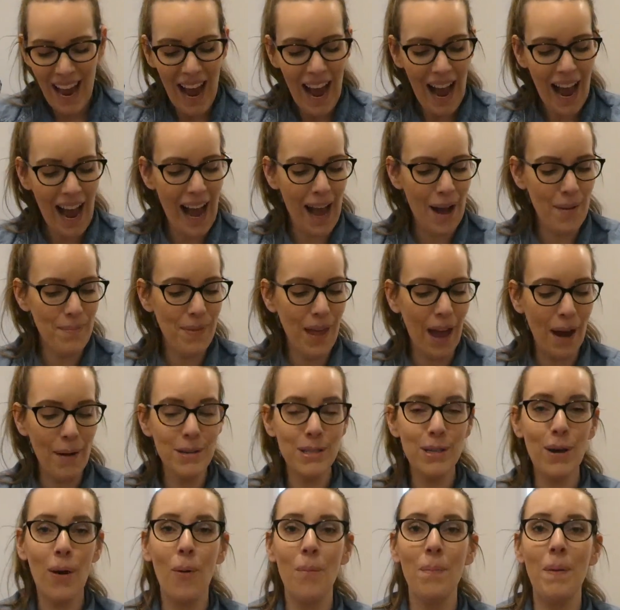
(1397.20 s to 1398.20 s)
I
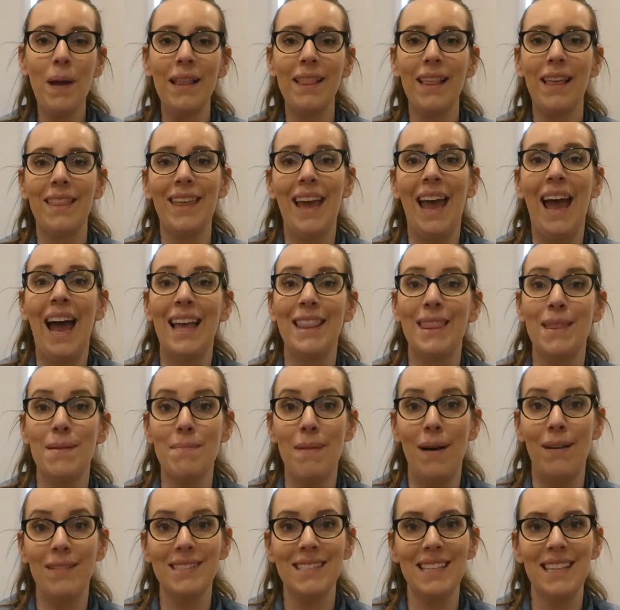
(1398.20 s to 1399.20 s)
was hoping that they had the
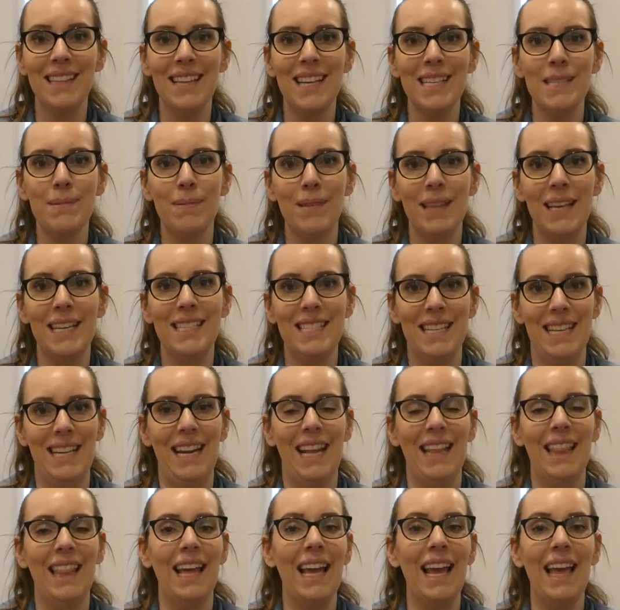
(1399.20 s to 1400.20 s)
melts in this, but they
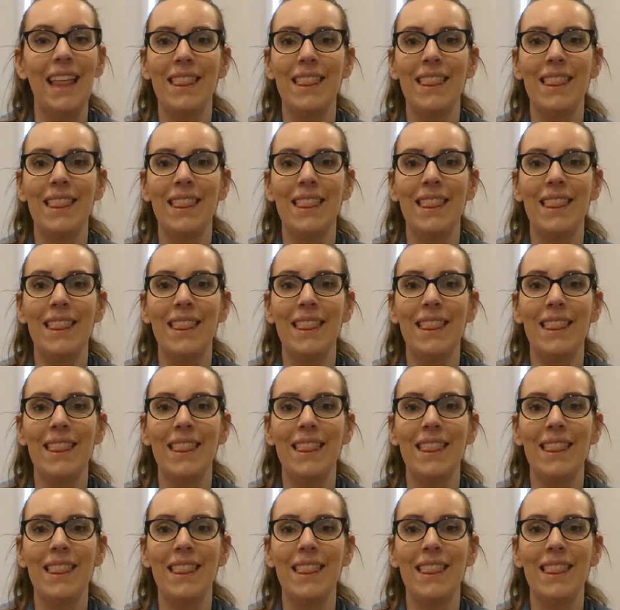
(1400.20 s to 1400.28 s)
didn't.